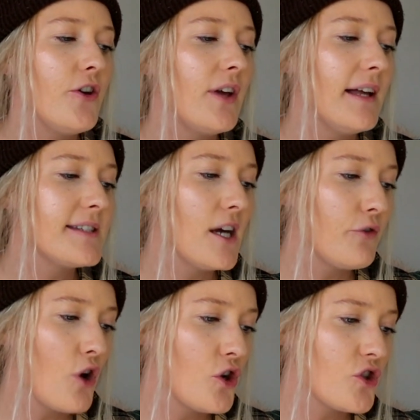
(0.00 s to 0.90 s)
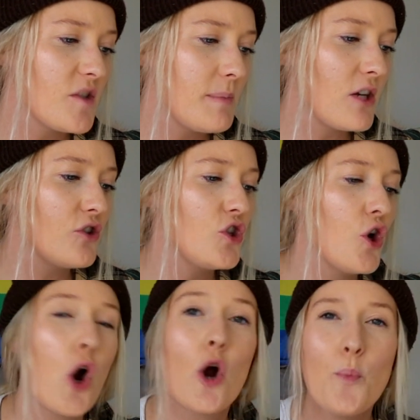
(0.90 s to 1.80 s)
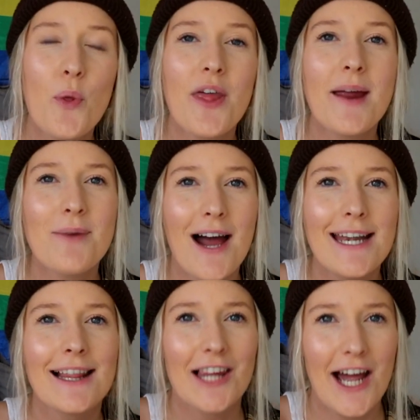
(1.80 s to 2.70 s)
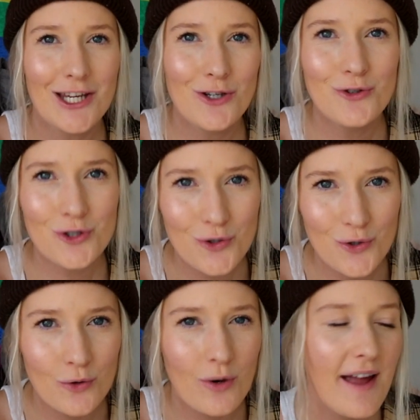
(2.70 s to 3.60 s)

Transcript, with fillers: you get self-conscious because you hope they might like you too.